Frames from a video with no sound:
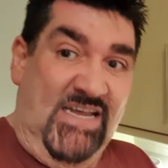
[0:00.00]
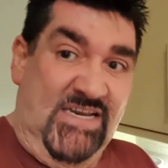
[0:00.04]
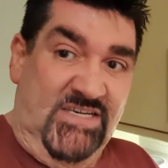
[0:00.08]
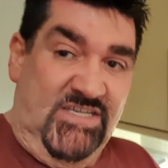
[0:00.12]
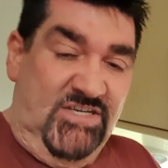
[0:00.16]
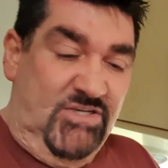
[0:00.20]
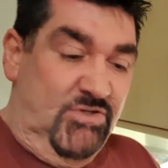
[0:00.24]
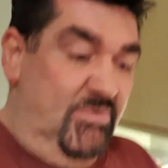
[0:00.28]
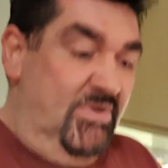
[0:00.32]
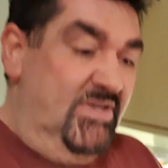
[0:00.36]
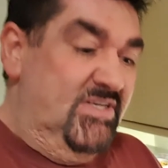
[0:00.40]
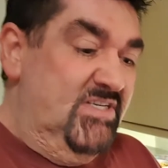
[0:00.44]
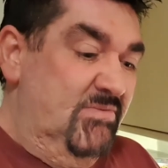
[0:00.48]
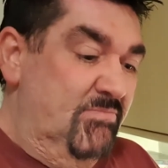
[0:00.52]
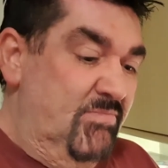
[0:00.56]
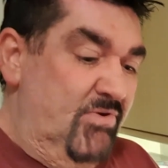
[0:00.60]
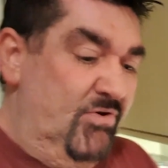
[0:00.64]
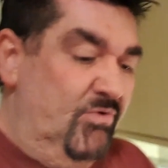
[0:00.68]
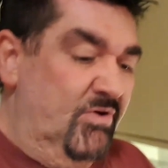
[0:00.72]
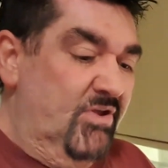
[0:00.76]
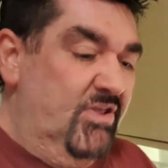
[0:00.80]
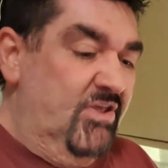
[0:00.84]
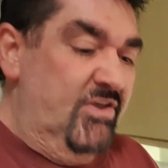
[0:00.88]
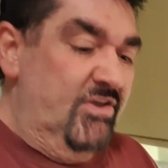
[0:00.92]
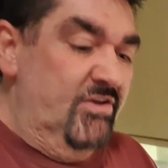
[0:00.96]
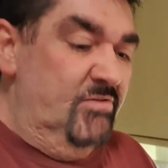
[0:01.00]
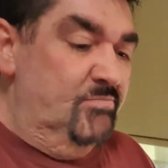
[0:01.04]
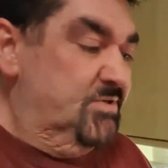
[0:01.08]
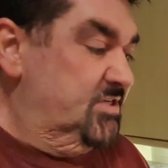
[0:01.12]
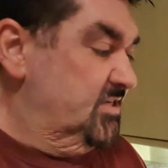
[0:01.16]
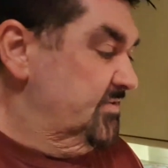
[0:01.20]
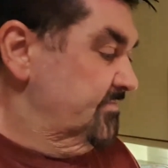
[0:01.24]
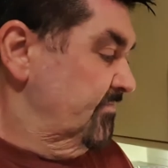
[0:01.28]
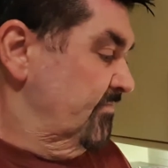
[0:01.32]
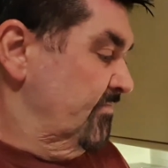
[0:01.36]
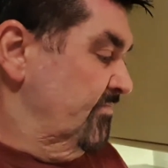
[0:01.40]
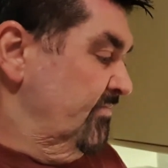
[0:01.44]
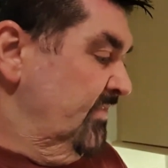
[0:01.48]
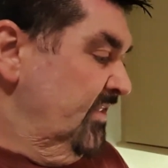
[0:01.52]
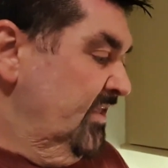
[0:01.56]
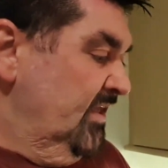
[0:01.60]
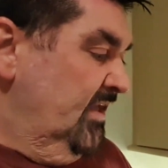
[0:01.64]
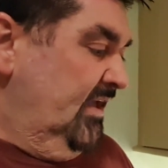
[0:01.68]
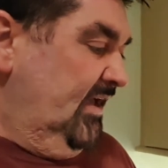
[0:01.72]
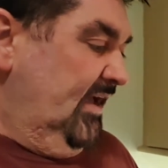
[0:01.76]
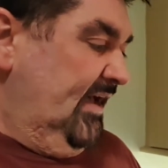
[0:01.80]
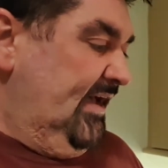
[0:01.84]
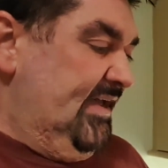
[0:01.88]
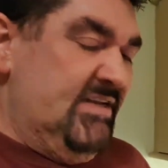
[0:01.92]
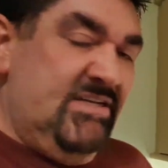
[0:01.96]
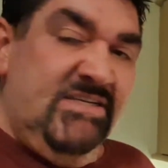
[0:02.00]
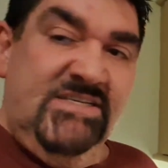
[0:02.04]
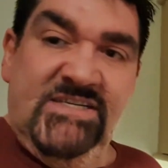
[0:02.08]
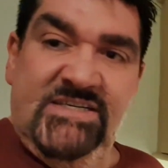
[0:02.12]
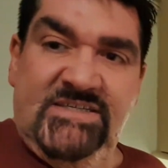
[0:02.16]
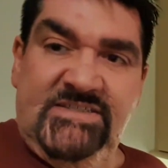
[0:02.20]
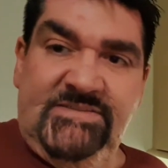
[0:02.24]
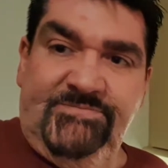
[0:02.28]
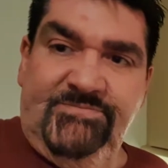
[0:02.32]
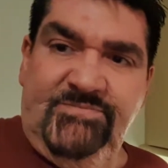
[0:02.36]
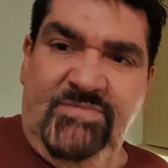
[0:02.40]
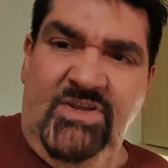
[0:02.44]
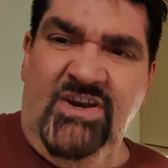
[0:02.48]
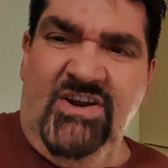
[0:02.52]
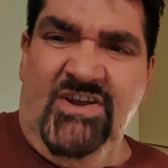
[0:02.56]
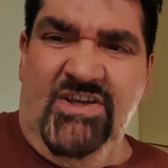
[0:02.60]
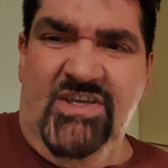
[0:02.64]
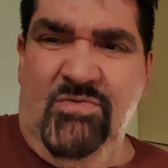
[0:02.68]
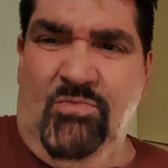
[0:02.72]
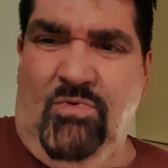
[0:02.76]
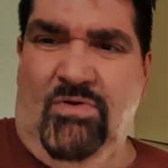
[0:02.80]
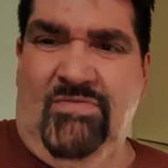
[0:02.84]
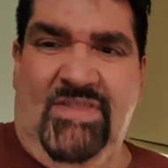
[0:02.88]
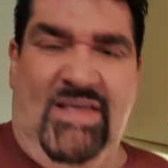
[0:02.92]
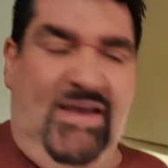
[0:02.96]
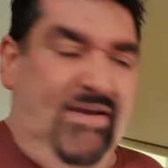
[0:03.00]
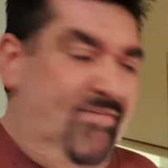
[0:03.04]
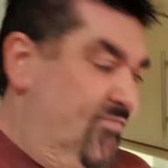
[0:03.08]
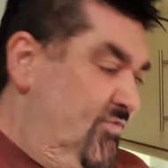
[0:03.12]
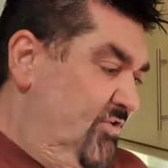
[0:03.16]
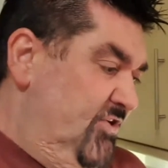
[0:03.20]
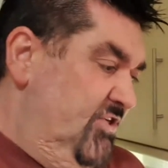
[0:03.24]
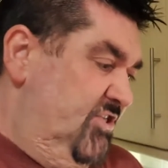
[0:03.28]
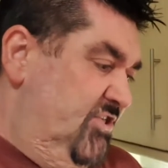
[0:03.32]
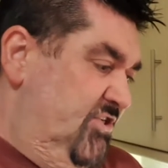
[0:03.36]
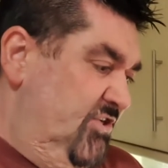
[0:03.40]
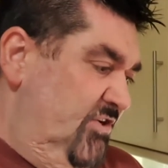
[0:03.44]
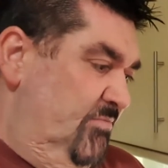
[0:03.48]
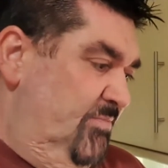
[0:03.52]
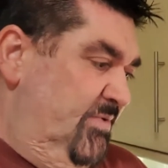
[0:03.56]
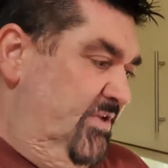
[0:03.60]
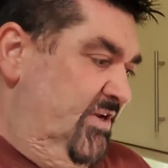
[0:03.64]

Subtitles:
to 20 mil cubes, and you know, you want that for a soup.